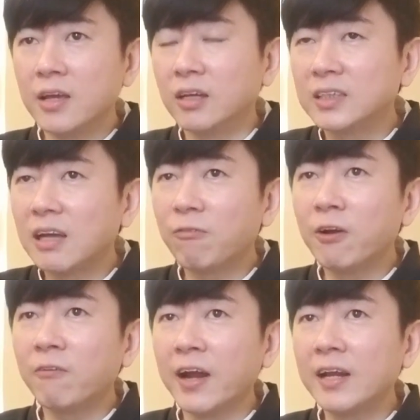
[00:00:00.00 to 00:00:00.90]
You're
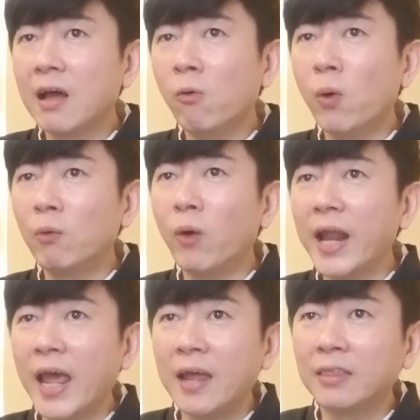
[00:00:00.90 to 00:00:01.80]
suffering right now what one
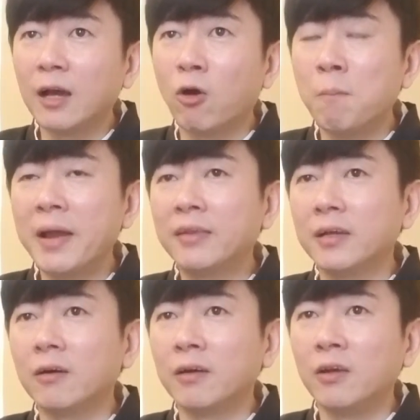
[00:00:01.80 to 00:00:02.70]
hater
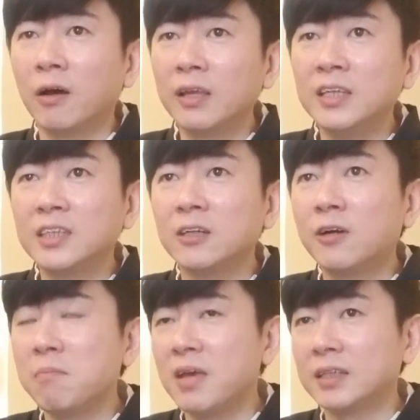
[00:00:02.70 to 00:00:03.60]
commented on your
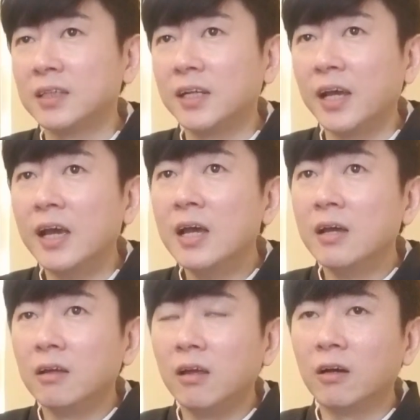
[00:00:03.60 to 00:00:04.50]
Instagram yesterday.
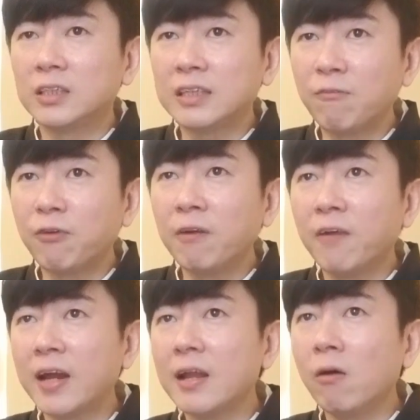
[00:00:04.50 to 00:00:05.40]
You're suffering
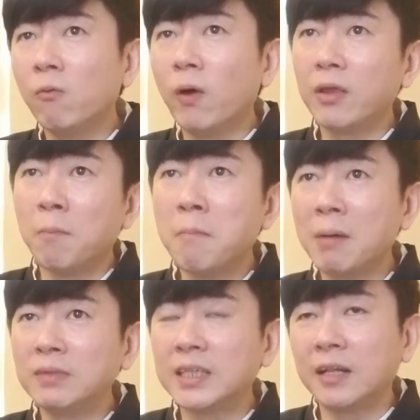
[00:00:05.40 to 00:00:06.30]
right now what your
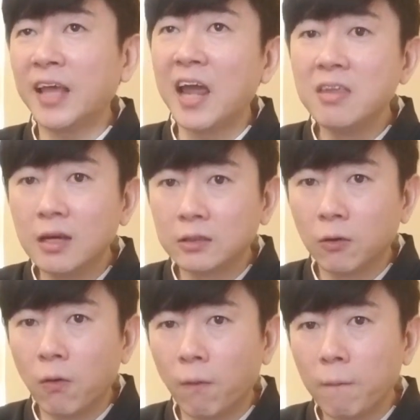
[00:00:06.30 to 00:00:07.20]
mom said 10 years
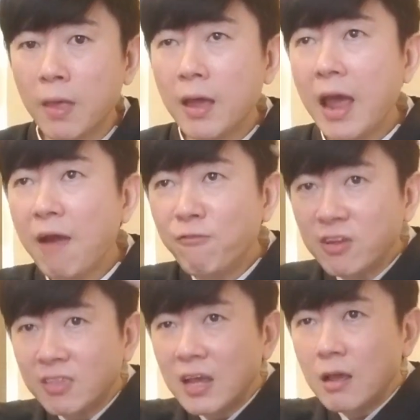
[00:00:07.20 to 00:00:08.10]
ago.
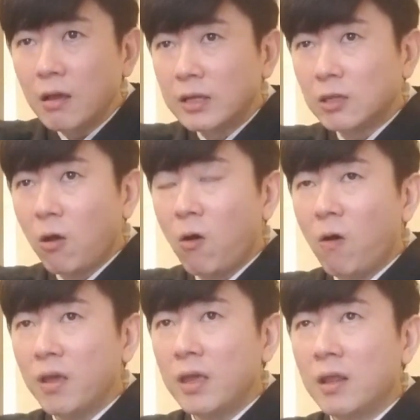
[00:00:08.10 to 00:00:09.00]
Everything is
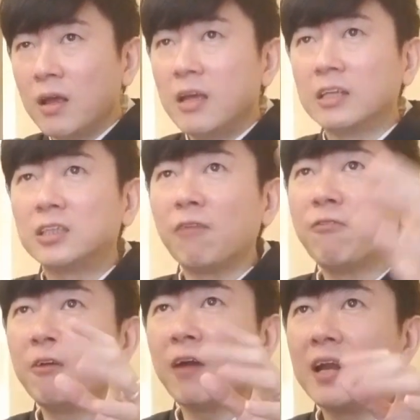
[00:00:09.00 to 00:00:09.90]
all in. You're
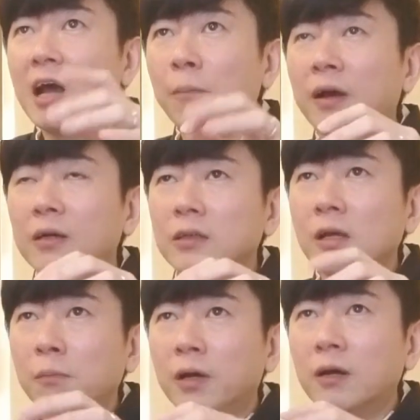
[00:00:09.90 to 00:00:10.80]
suffering right now
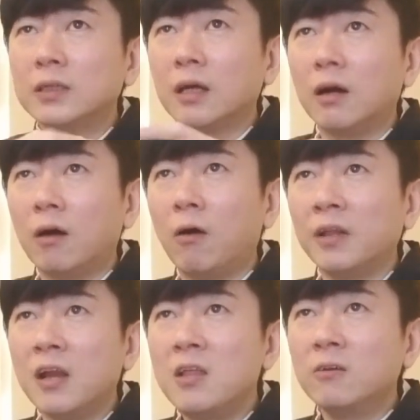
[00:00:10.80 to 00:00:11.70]
because on
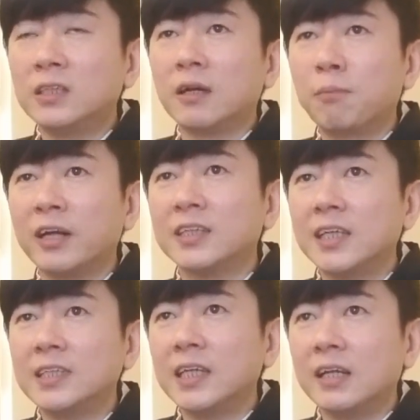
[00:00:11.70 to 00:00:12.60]
the news the
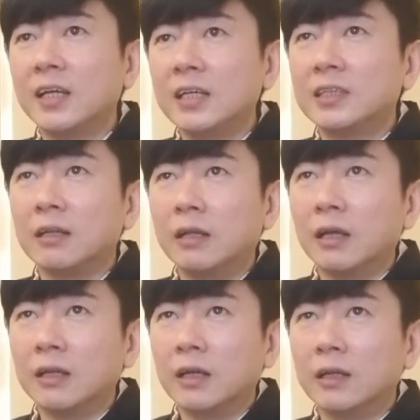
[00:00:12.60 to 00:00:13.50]
president said this,
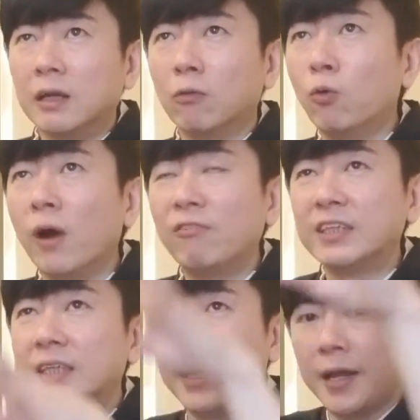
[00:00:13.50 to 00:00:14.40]
the whoever
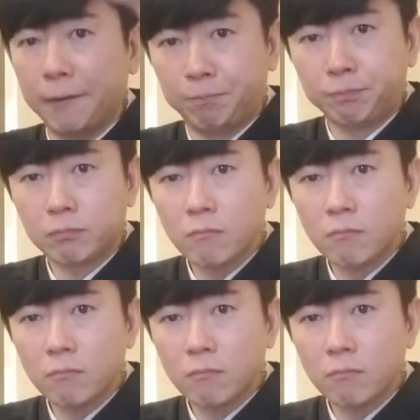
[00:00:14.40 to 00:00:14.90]
said that.